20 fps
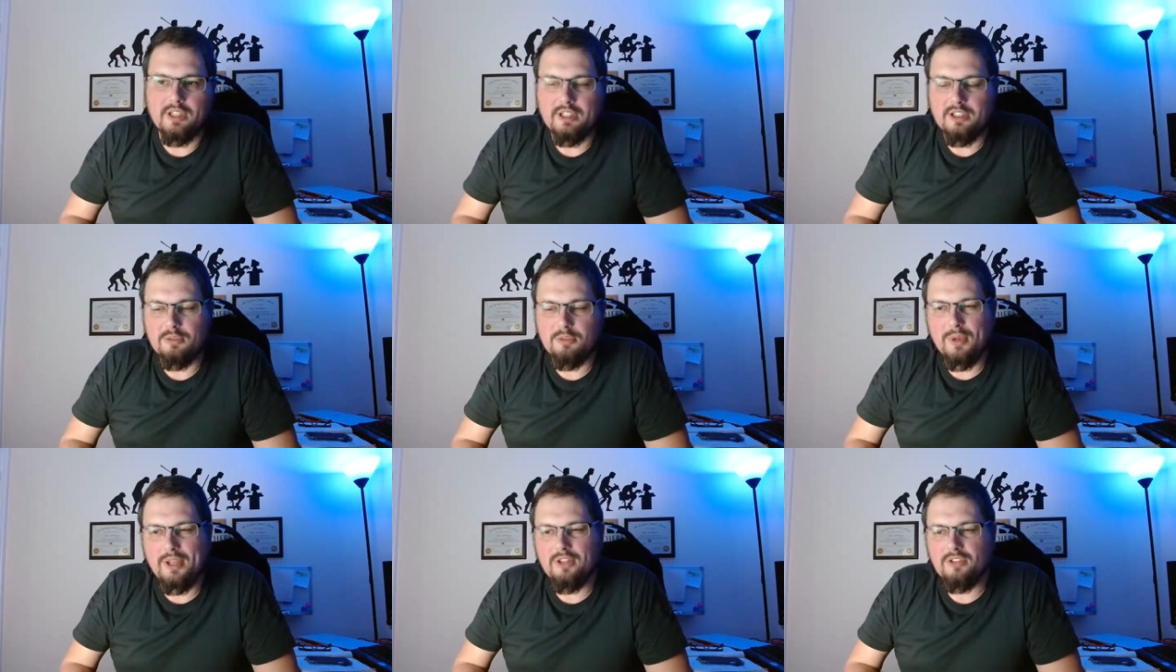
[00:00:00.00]
It
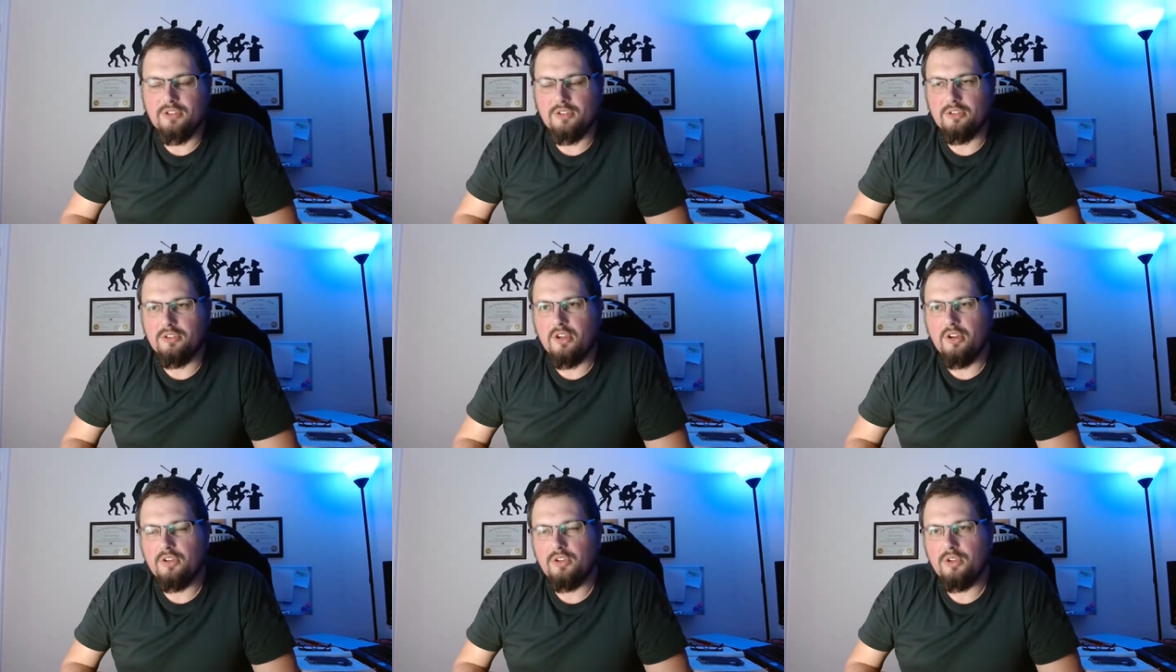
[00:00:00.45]
depends
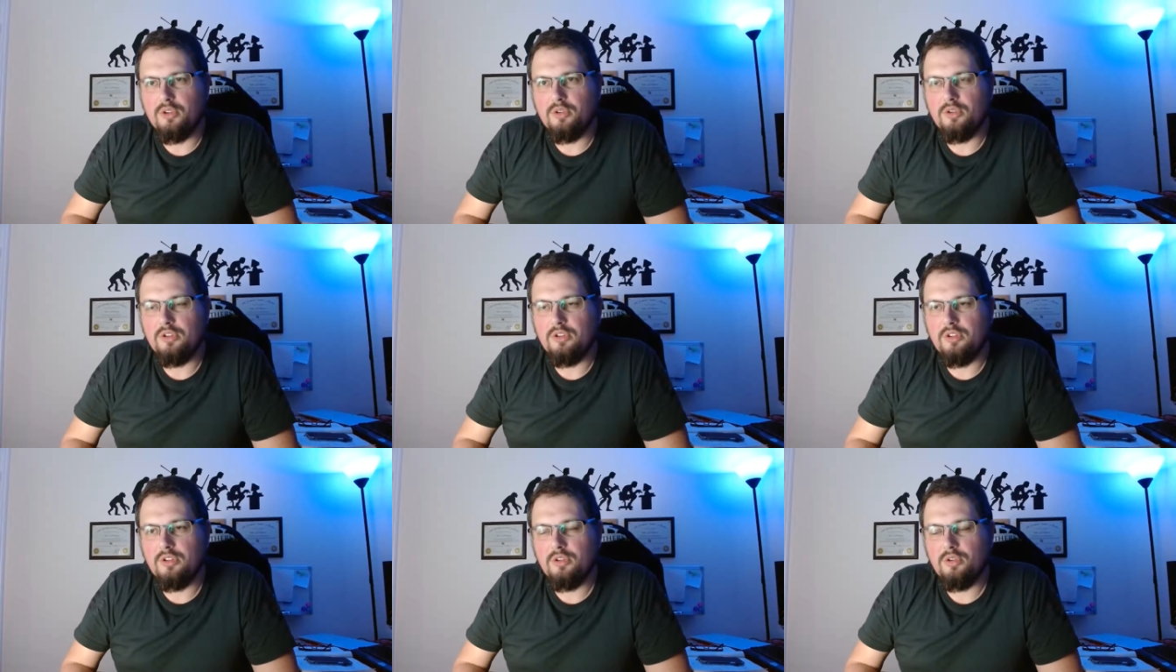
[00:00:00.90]
on
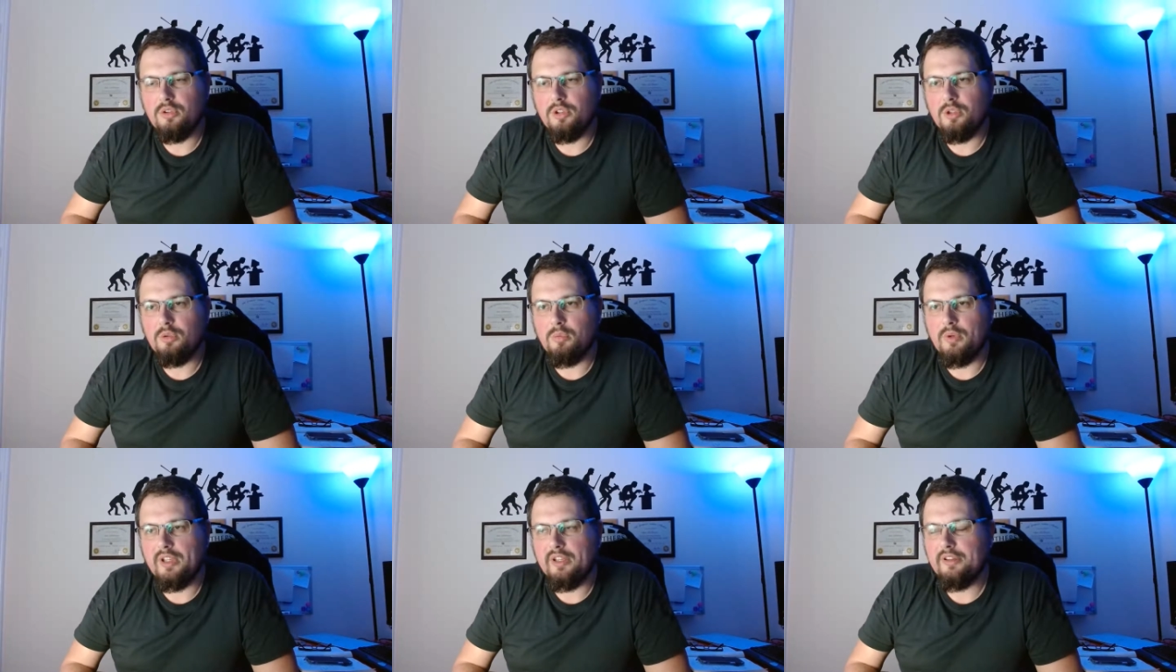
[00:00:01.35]
who
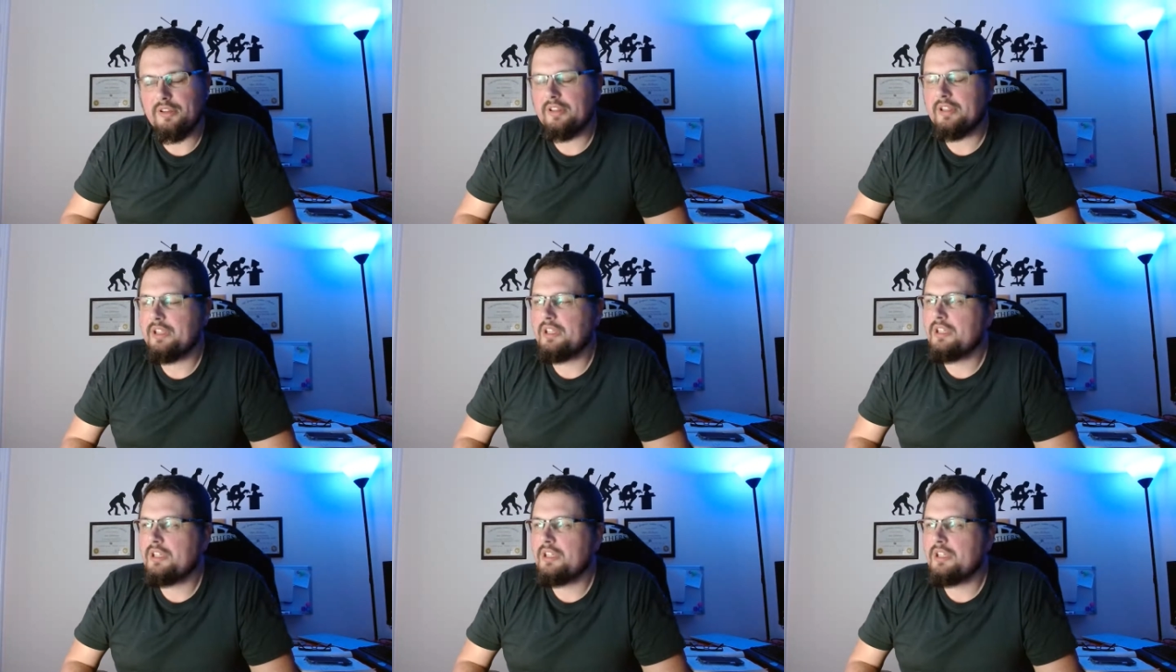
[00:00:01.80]
you're with.